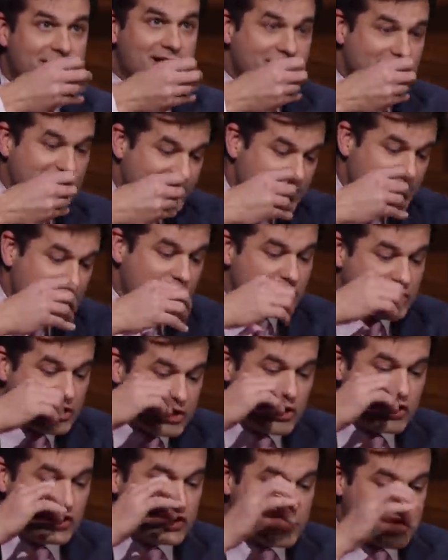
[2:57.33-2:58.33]
No, I don't know He'd what this
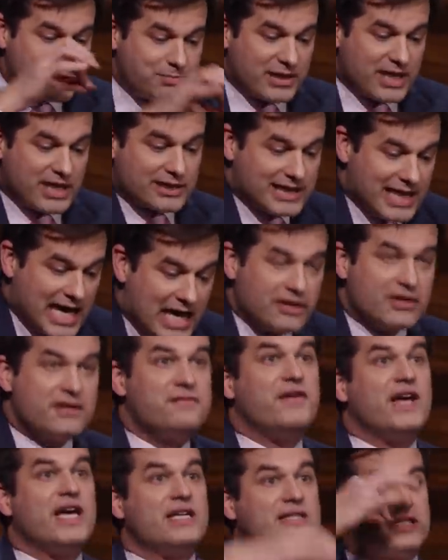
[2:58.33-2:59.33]
do is. Do the spit down to the
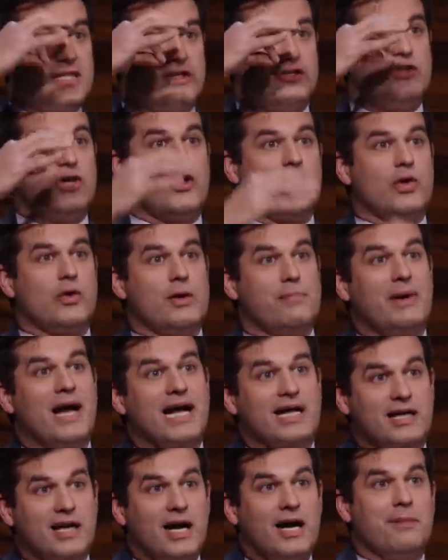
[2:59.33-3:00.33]
face and then yo-yo it
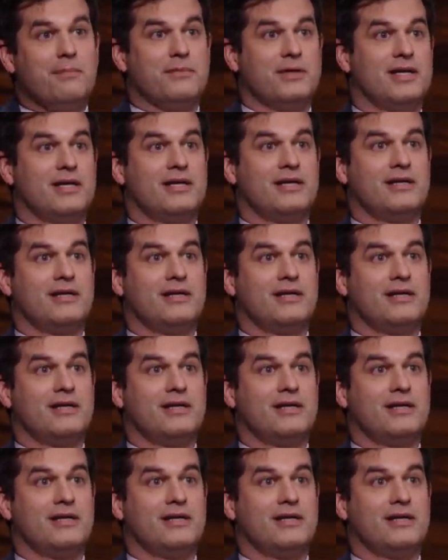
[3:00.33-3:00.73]
back up.